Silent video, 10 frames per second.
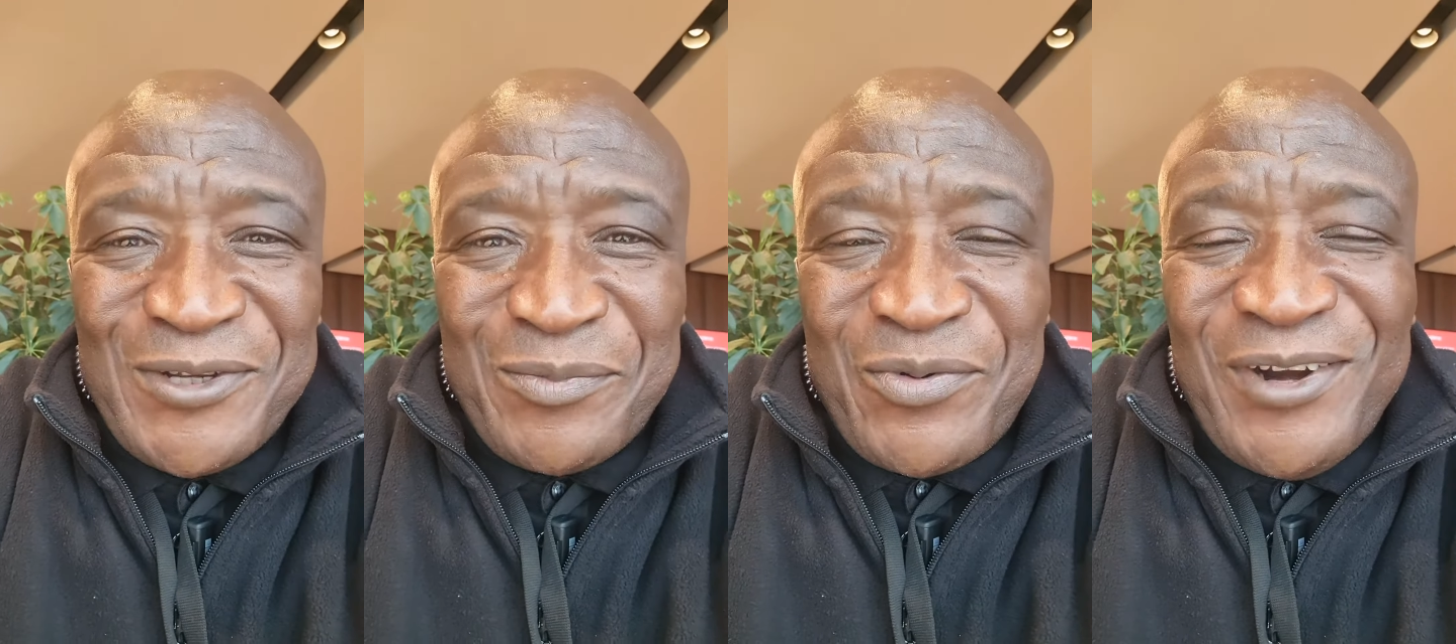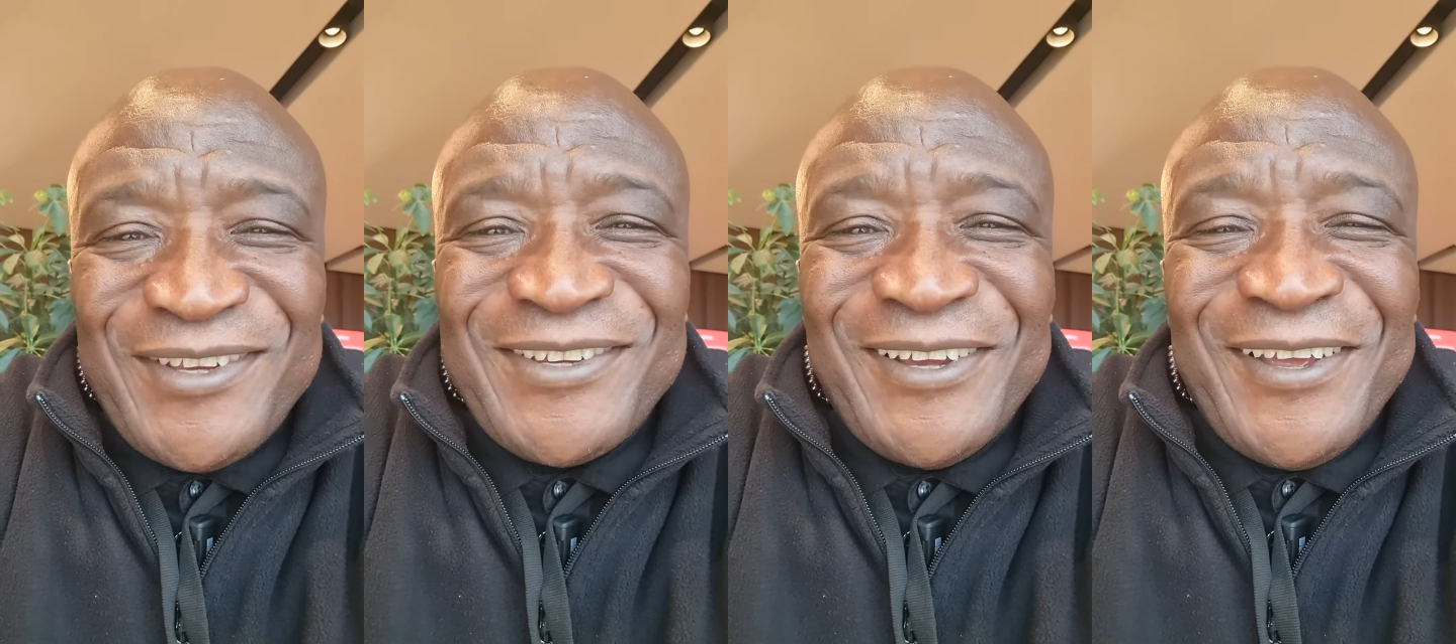
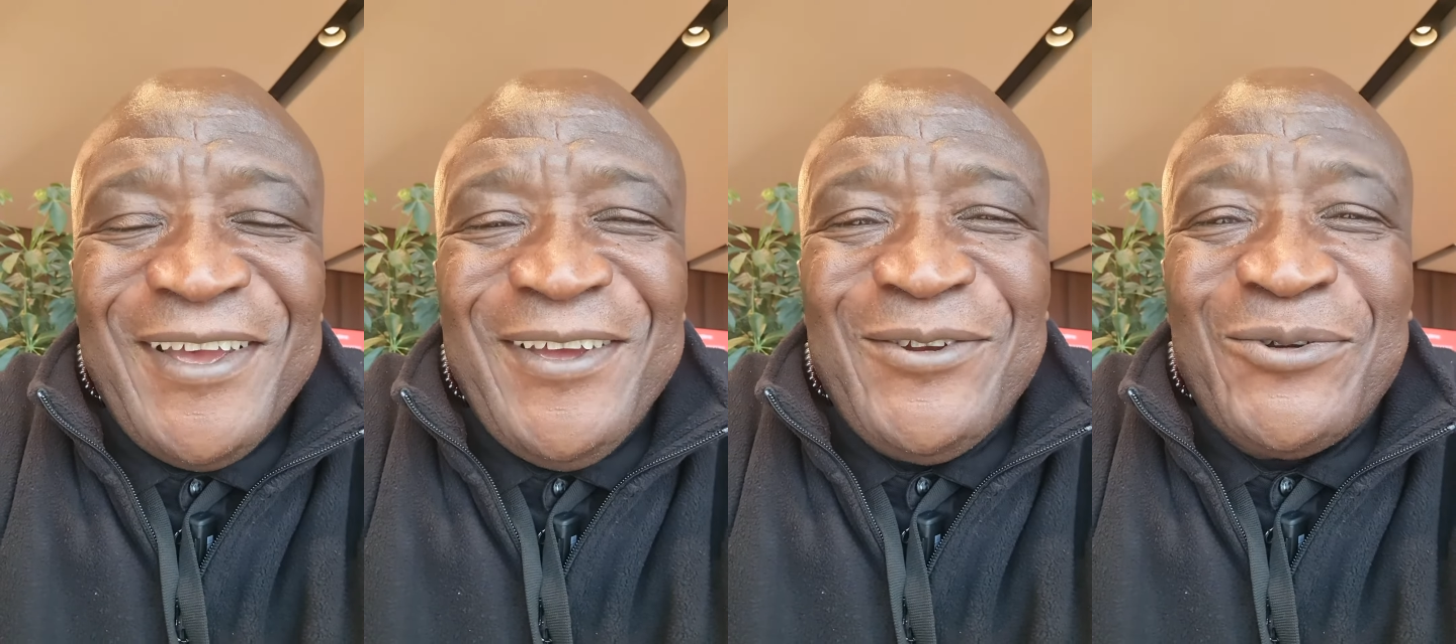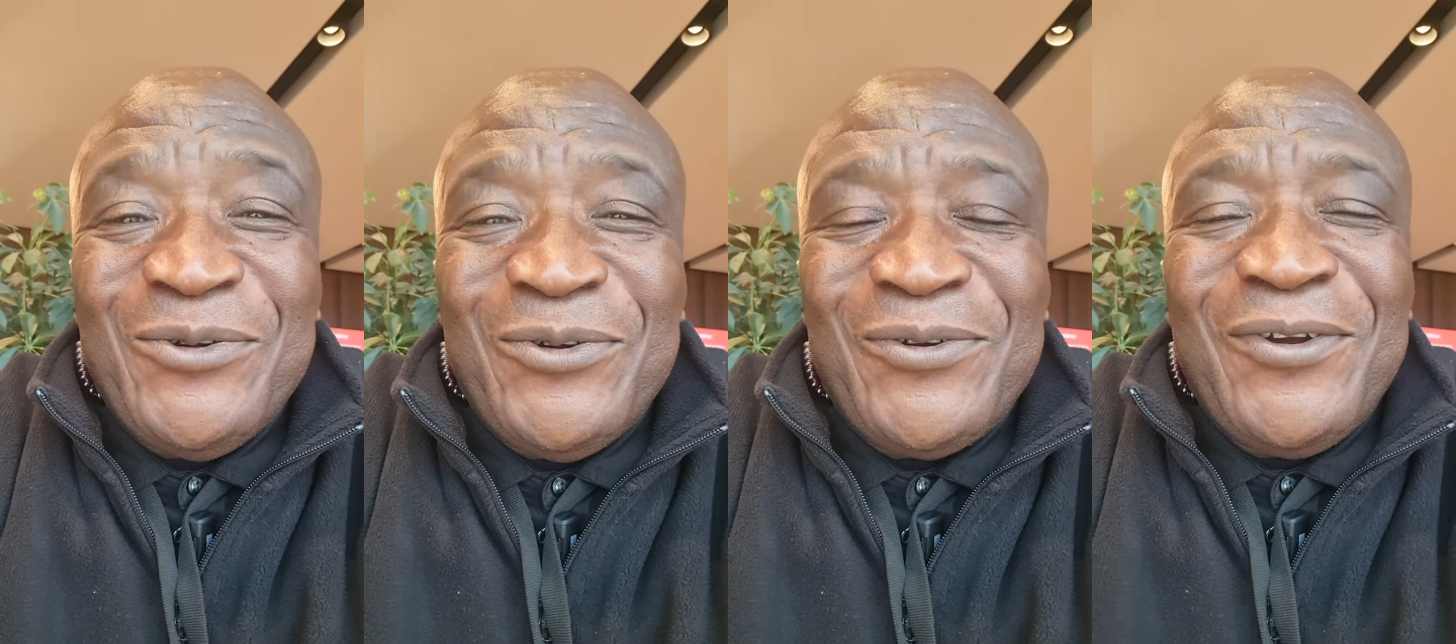surprise
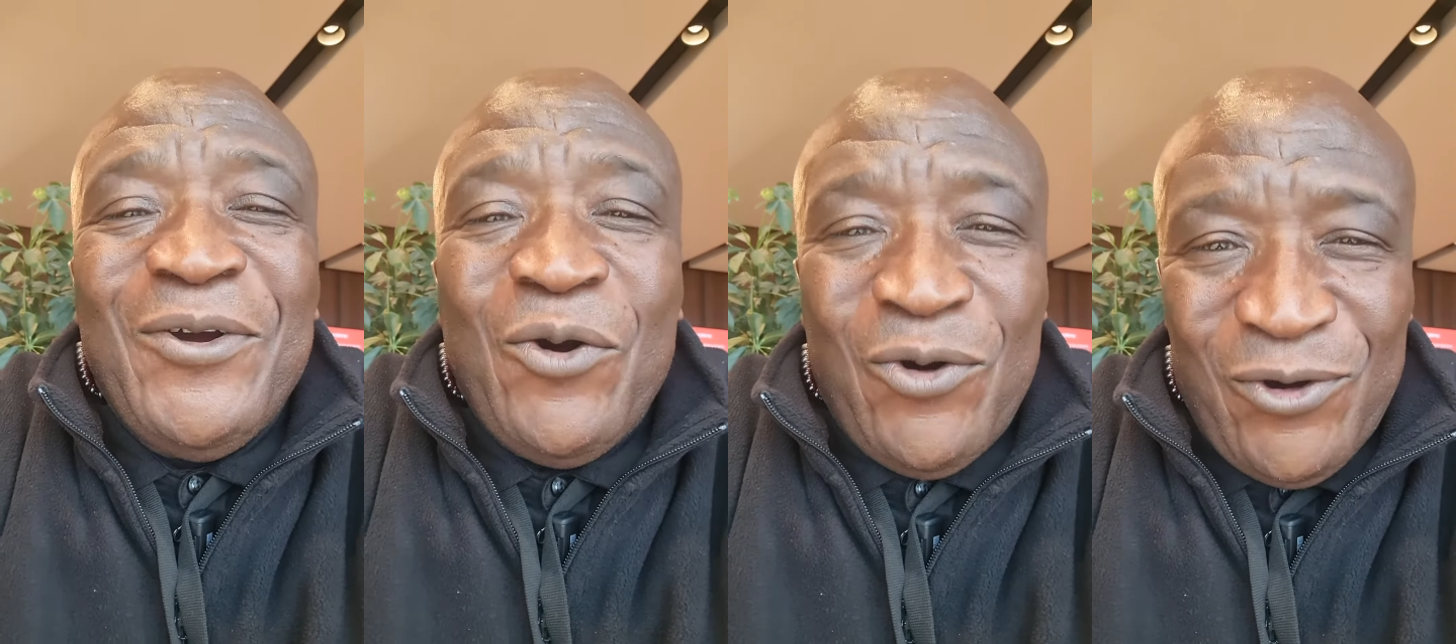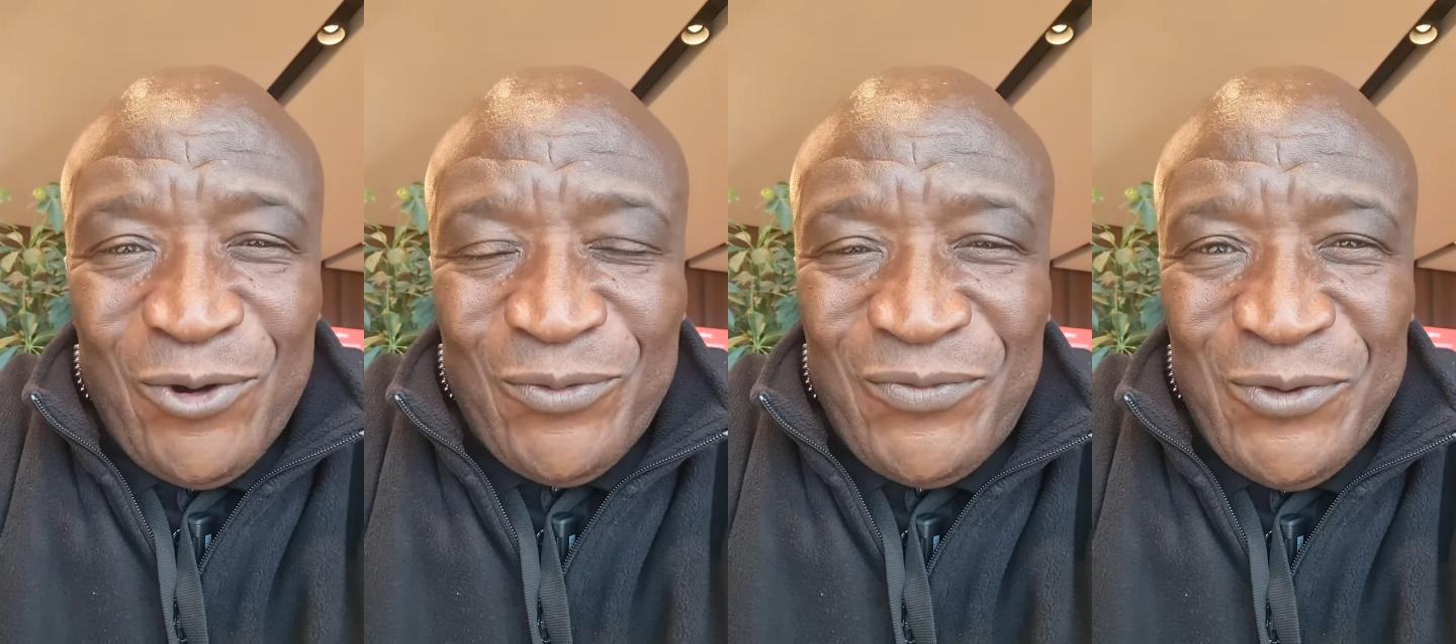to
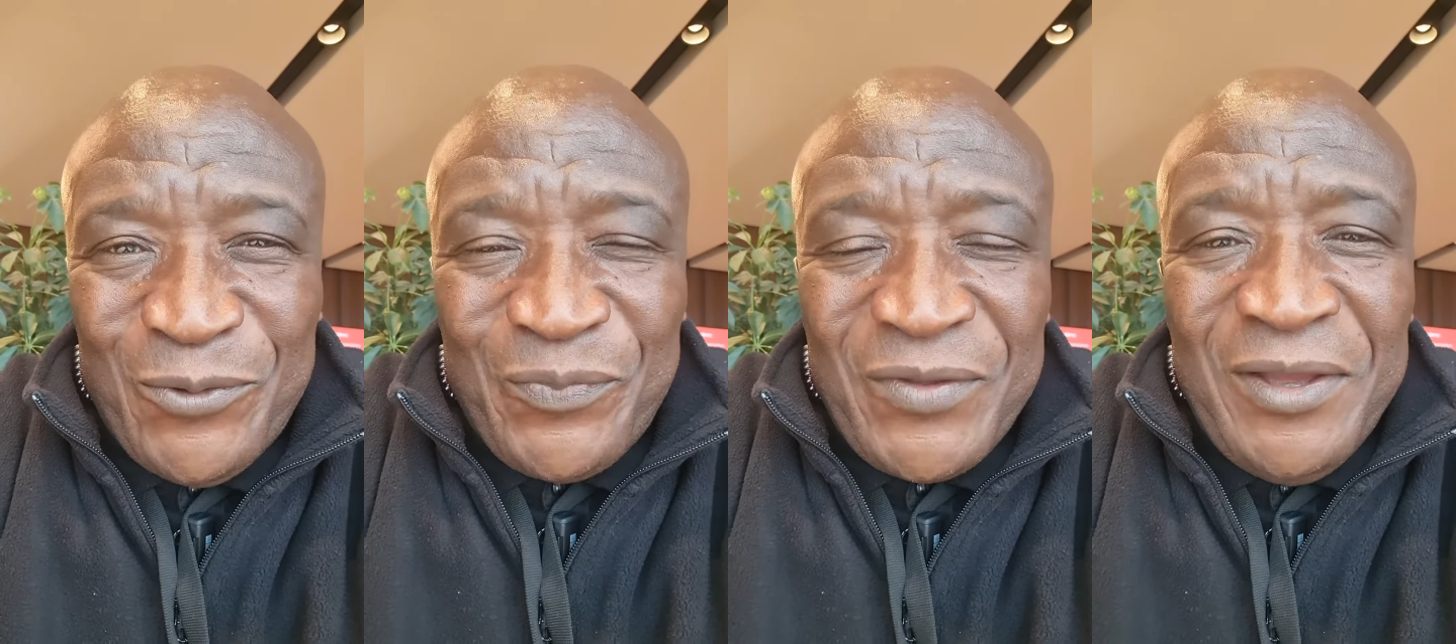all of you.